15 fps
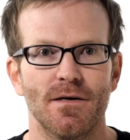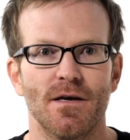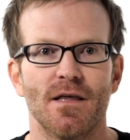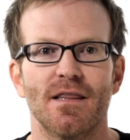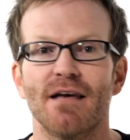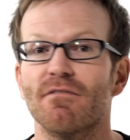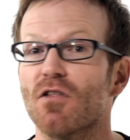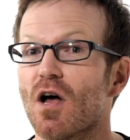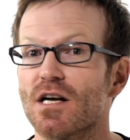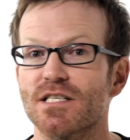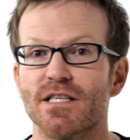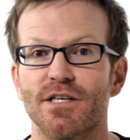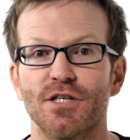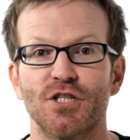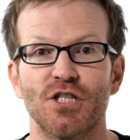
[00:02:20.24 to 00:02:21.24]
They've lost
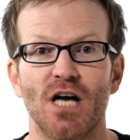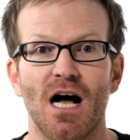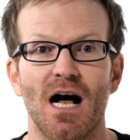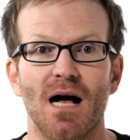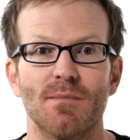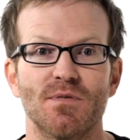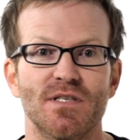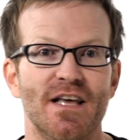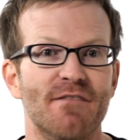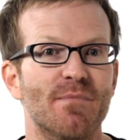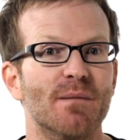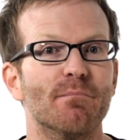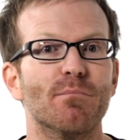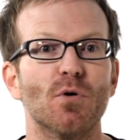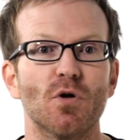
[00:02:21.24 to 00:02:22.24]
their jobs, they've
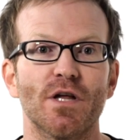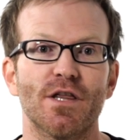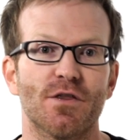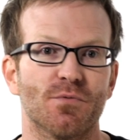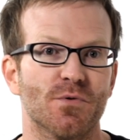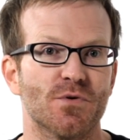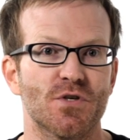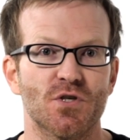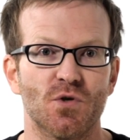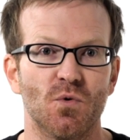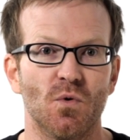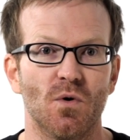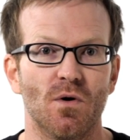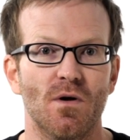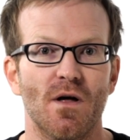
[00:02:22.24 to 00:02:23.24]
been bullied through
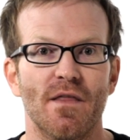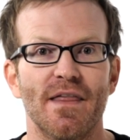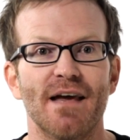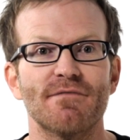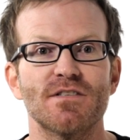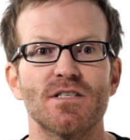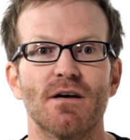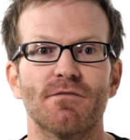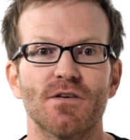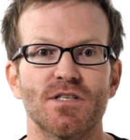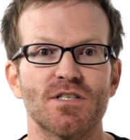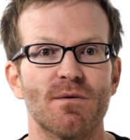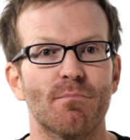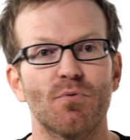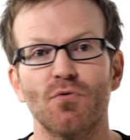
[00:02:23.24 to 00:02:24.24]
school, they have suffered
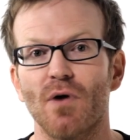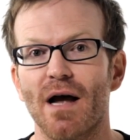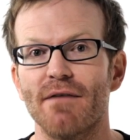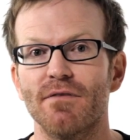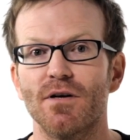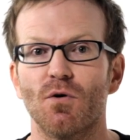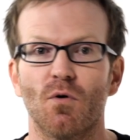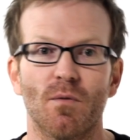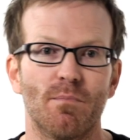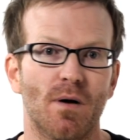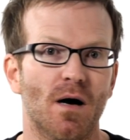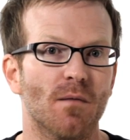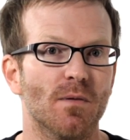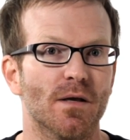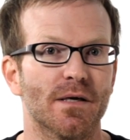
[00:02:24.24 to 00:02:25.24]
some private or
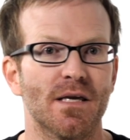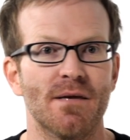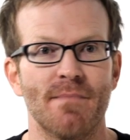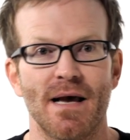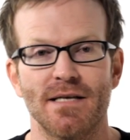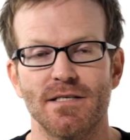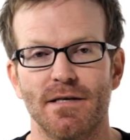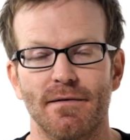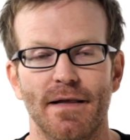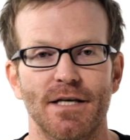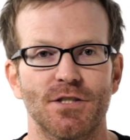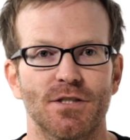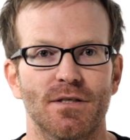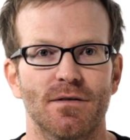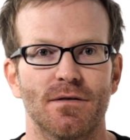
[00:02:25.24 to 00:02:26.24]
public emasculation.